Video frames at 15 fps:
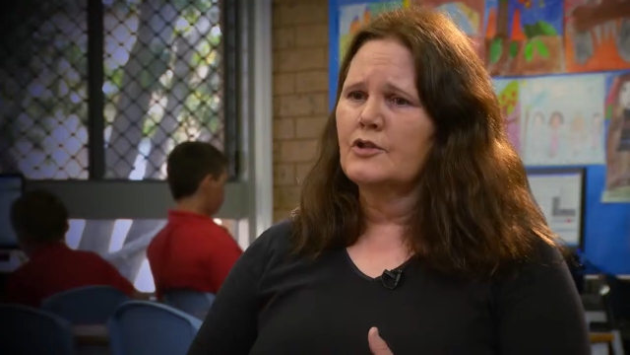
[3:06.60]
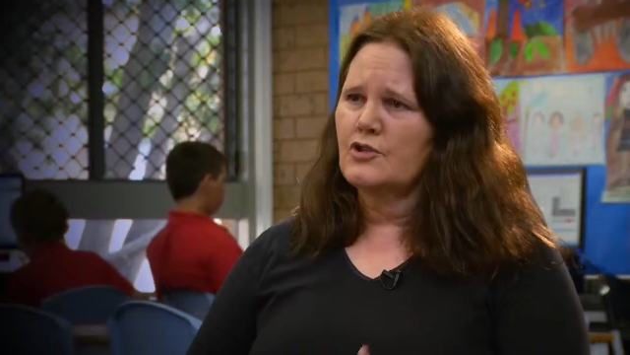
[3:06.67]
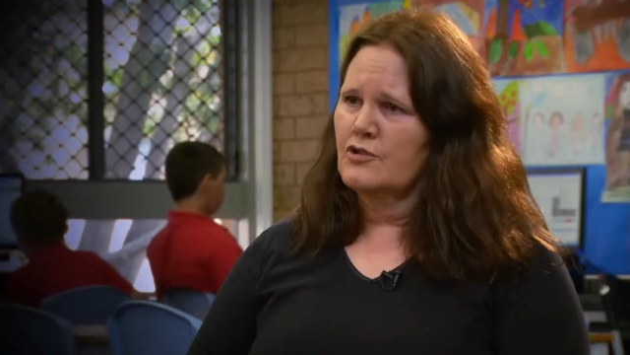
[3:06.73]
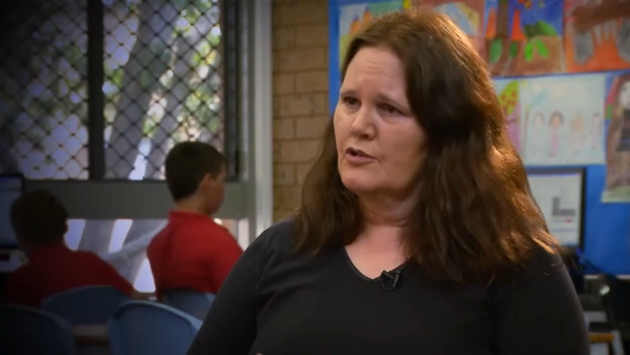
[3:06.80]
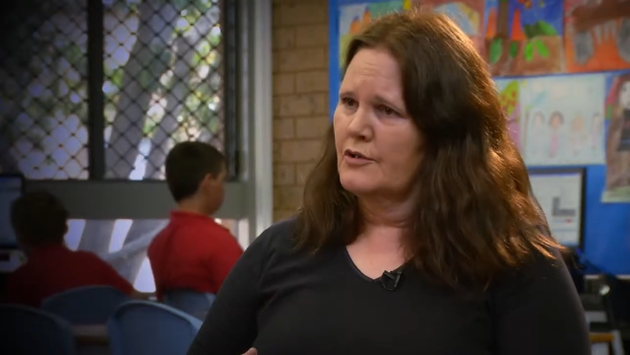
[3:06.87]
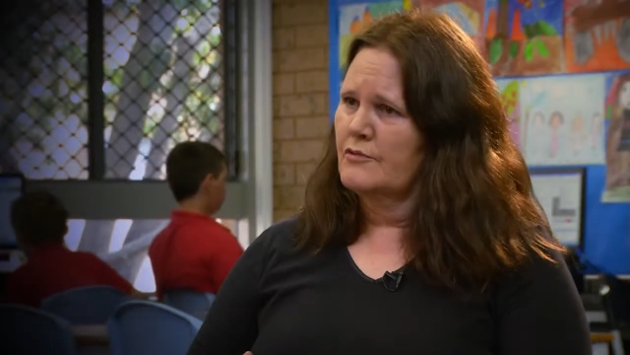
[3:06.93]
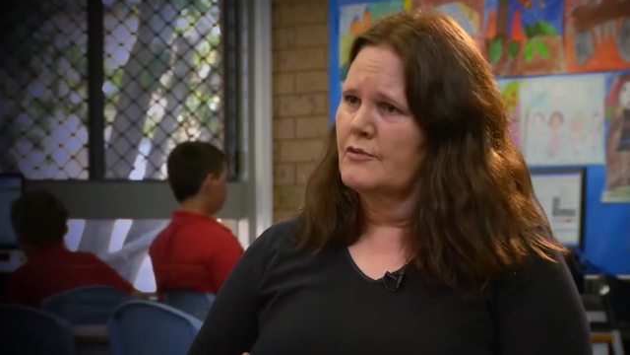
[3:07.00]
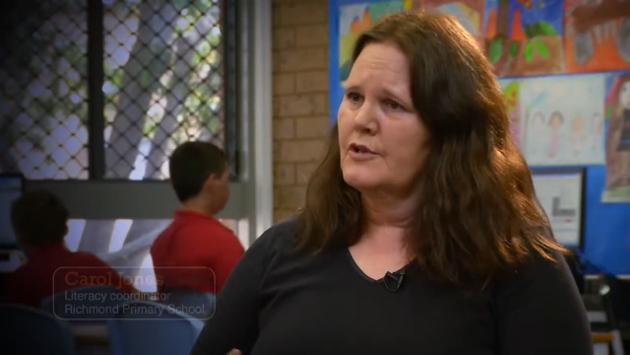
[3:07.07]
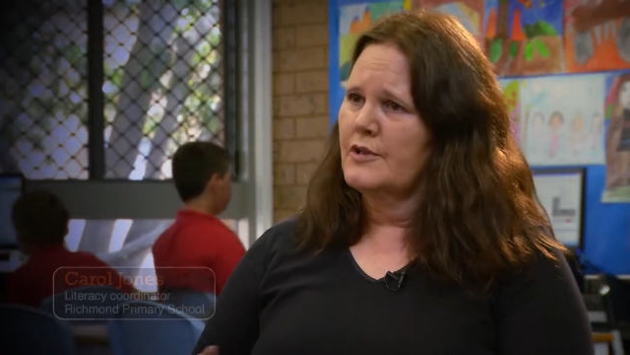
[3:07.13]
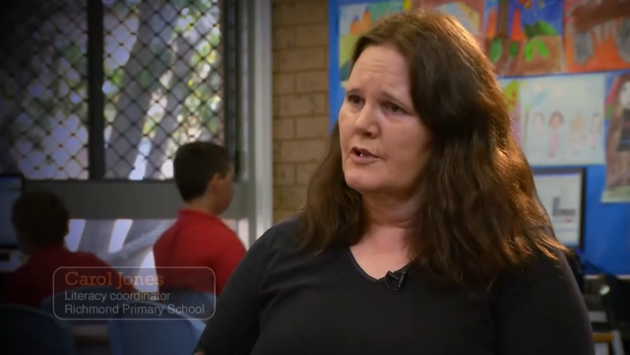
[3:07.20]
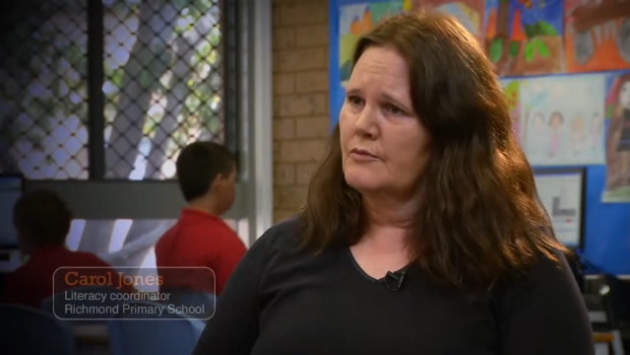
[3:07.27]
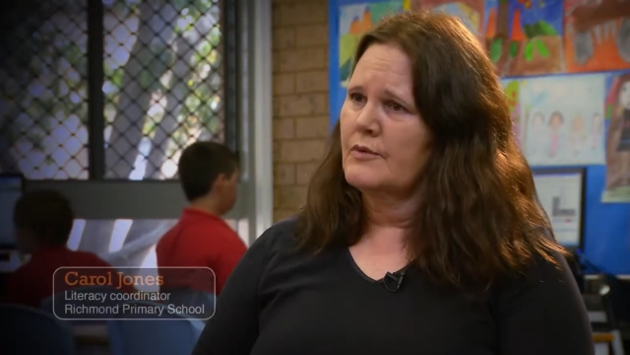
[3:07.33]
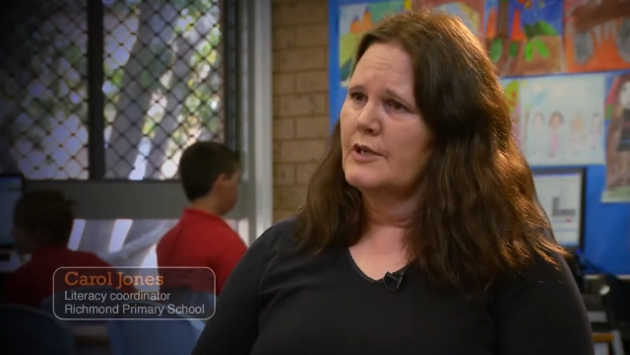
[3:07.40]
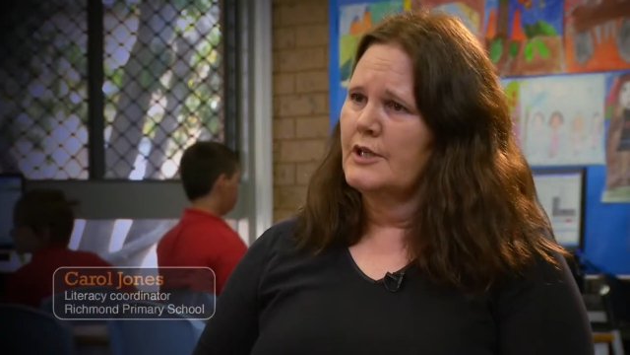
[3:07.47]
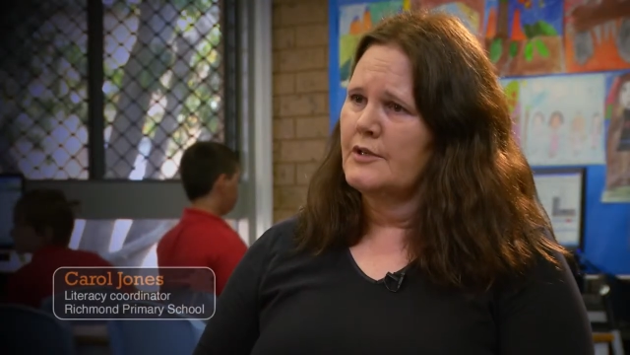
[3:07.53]
the genre
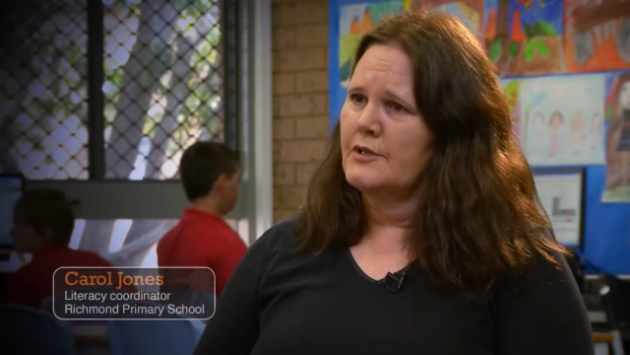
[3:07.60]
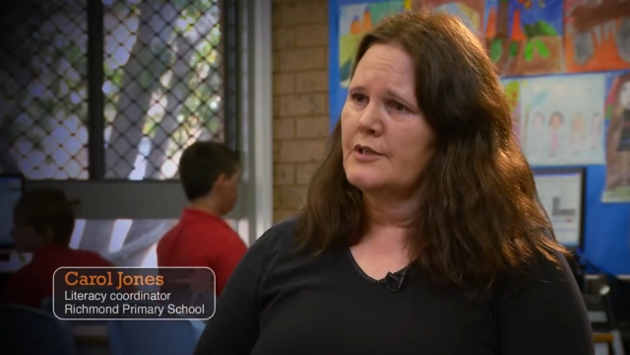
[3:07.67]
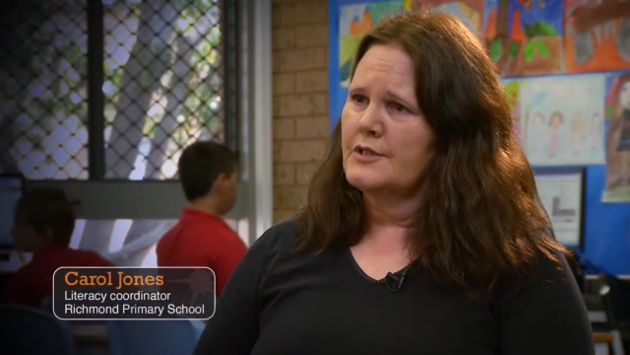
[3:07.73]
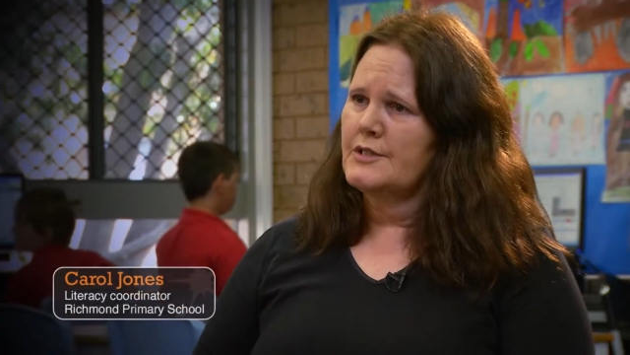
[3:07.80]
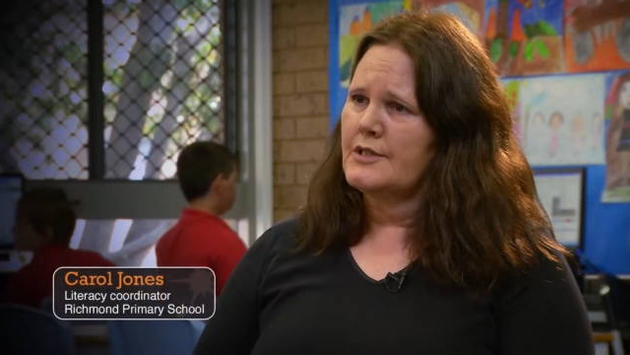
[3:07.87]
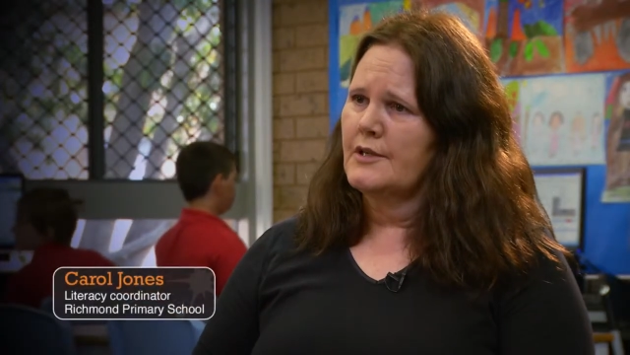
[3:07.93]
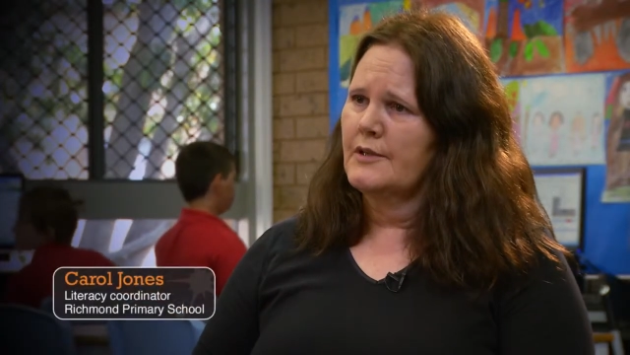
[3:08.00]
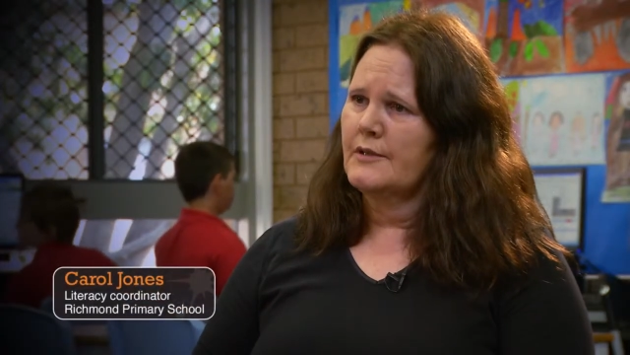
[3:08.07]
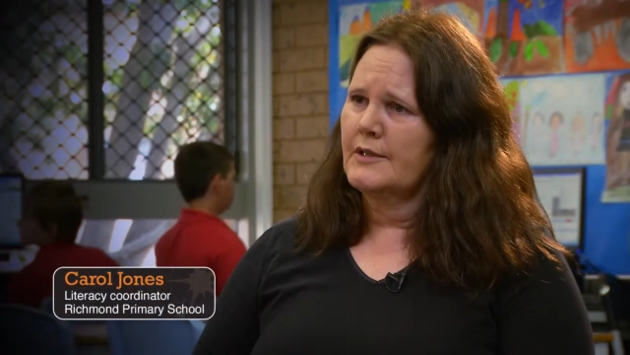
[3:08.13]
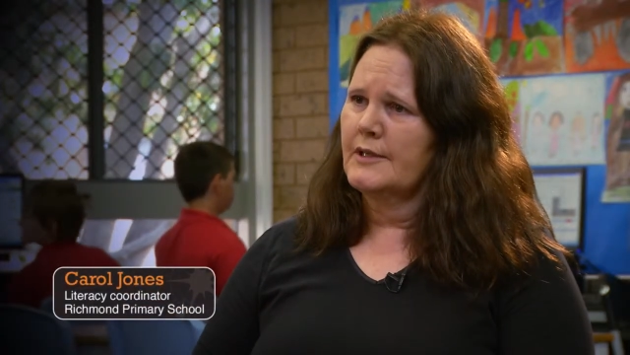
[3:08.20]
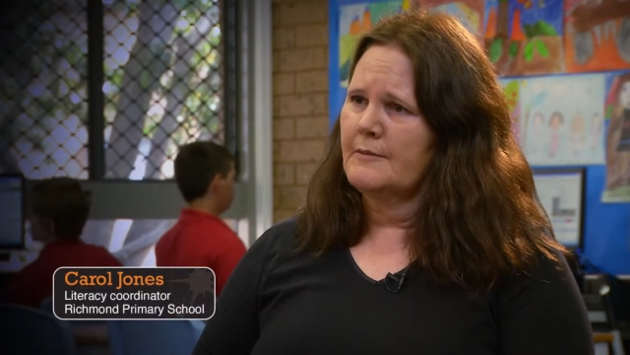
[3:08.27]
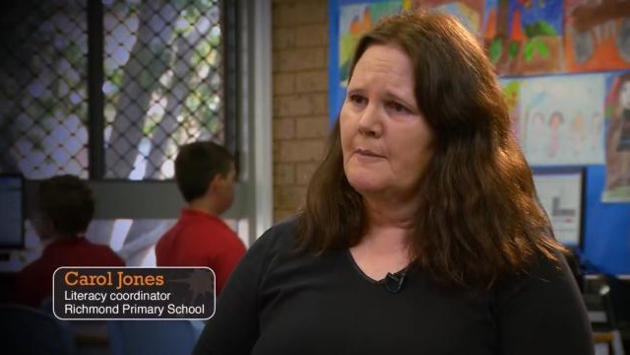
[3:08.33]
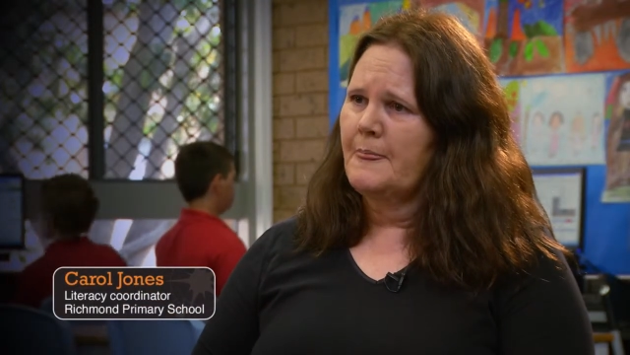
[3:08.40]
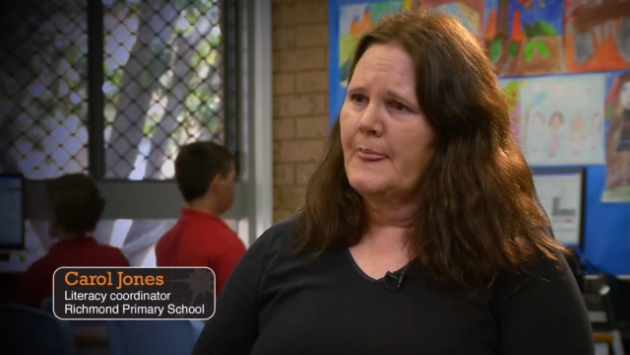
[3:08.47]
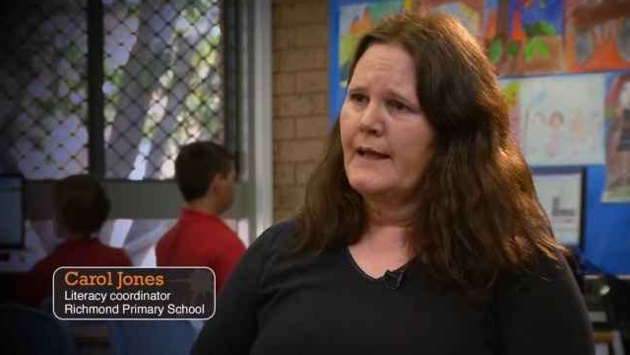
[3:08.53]
that really got us going,